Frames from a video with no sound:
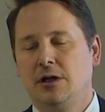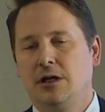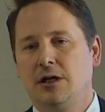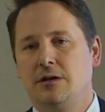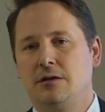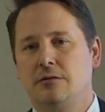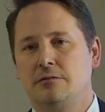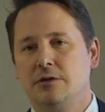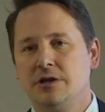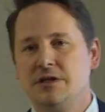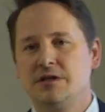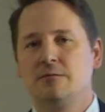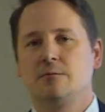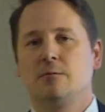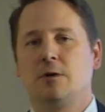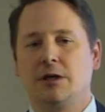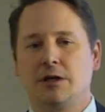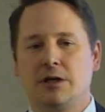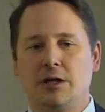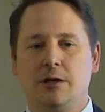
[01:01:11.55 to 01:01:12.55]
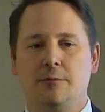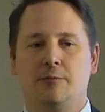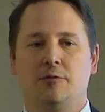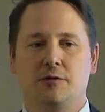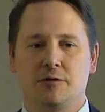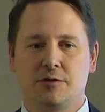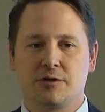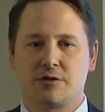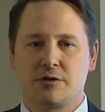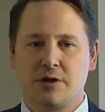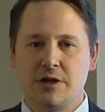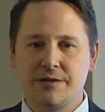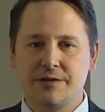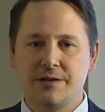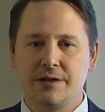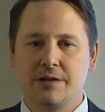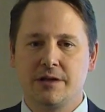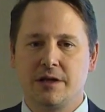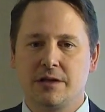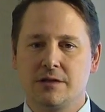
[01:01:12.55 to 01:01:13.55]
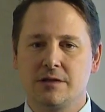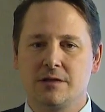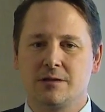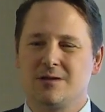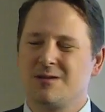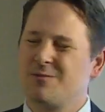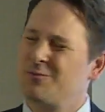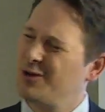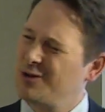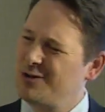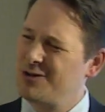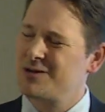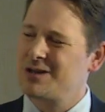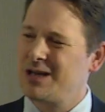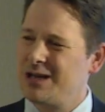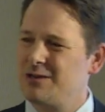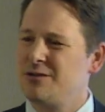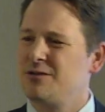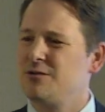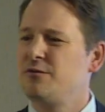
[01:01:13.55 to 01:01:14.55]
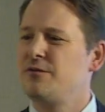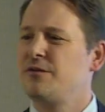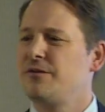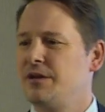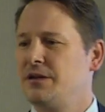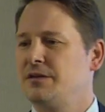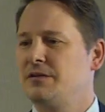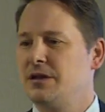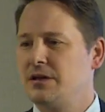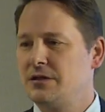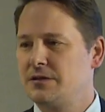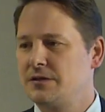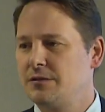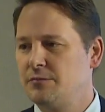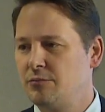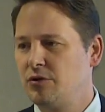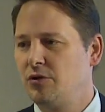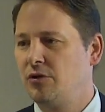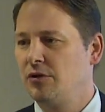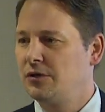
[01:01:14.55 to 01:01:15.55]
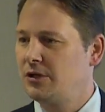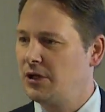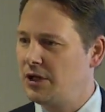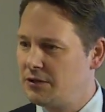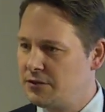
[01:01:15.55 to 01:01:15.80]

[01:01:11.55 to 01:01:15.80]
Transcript: And the reason why I keep on stressing that is because I do think that is important.